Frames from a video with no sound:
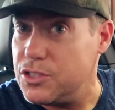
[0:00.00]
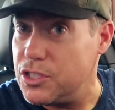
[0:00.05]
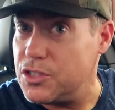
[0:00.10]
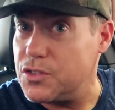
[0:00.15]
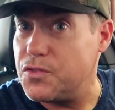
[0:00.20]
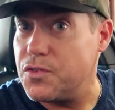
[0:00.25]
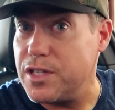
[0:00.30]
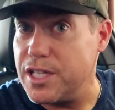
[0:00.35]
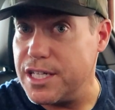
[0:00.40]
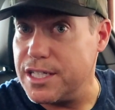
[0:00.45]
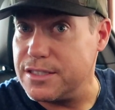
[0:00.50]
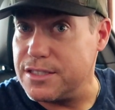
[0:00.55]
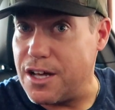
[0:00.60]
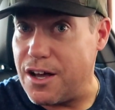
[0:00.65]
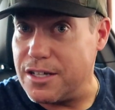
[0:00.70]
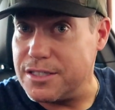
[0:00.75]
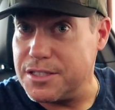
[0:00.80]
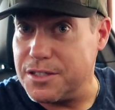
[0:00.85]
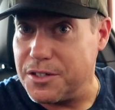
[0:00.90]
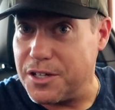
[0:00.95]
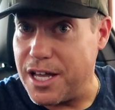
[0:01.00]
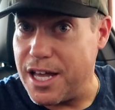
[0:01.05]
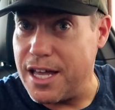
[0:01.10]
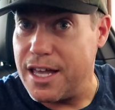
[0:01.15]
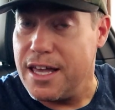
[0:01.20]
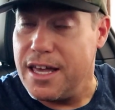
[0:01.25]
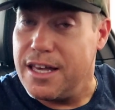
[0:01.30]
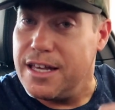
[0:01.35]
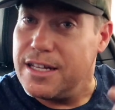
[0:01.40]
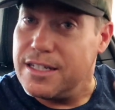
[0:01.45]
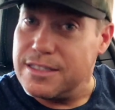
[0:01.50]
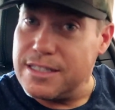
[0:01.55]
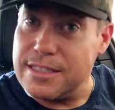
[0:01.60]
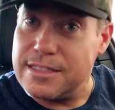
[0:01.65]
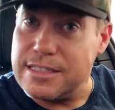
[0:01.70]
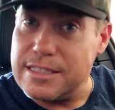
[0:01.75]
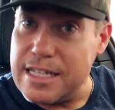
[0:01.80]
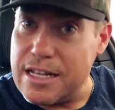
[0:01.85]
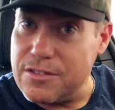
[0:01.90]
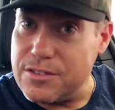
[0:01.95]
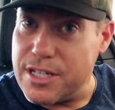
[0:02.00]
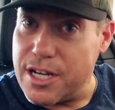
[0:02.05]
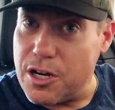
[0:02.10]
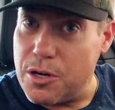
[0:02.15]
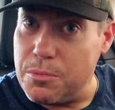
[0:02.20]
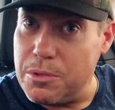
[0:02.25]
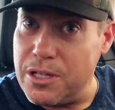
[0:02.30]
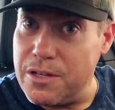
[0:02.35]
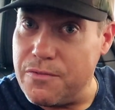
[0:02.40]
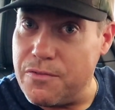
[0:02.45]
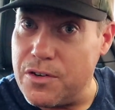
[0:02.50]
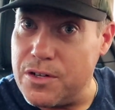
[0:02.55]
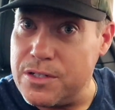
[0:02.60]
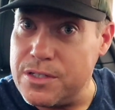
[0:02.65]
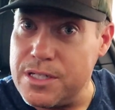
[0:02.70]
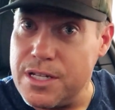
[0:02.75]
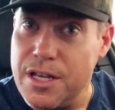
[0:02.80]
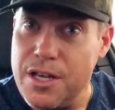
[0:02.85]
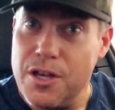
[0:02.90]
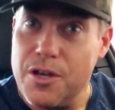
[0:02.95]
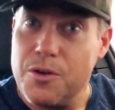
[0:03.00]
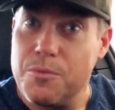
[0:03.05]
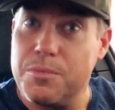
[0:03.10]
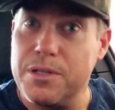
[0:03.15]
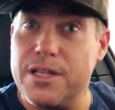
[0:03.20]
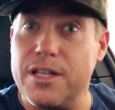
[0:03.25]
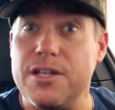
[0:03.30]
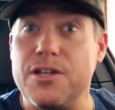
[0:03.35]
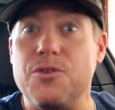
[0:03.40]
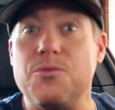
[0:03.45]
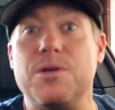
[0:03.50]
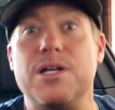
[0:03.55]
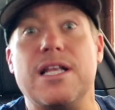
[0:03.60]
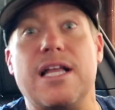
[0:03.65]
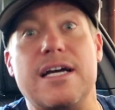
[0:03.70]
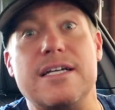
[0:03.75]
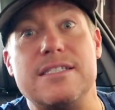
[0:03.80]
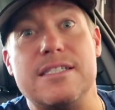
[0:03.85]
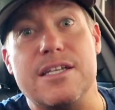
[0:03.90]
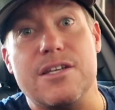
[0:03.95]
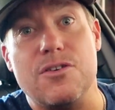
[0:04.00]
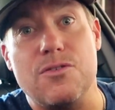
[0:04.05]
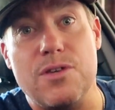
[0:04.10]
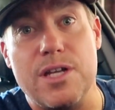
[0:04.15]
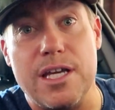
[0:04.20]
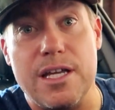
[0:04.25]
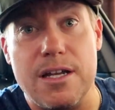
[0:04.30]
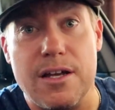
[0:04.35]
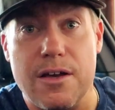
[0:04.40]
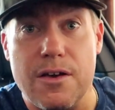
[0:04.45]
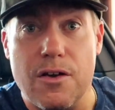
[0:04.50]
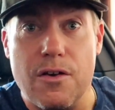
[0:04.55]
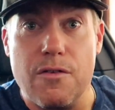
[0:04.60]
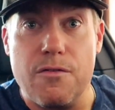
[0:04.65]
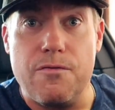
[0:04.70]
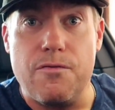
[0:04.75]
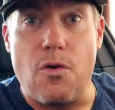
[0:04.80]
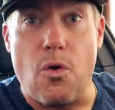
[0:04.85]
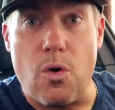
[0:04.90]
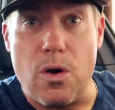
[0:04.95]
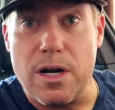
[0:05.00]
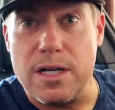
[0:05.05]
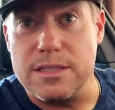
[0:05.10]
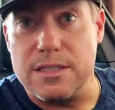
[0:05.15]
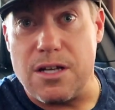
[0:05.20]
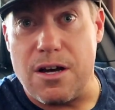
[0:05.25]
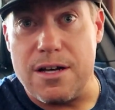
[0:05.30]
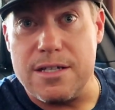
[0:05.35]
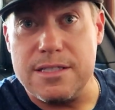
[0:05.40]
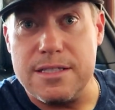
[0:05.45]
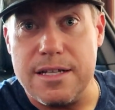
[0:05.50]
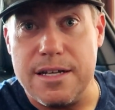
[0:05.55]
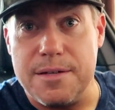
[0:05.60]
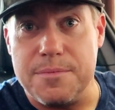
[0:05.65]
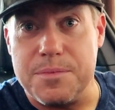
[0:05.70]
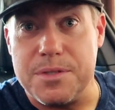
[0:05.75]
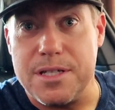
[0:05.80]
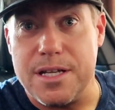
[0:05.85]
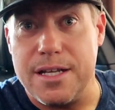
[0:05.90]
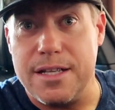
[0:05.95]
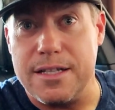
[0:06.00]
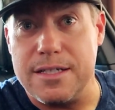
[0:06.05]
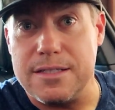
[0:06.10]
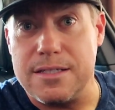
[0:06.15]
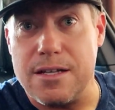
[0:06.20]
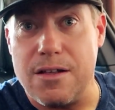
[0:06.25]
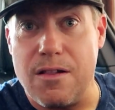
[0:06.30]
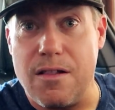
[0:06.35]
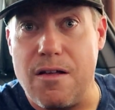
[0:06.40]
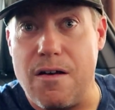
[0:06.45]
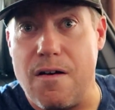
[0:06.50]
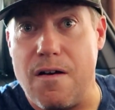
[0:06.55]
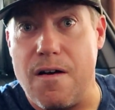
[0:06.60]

just for the exhaust, okay? Doesn't sound terrible at first, but then you realize that you need 4 exhaust tips, and they sell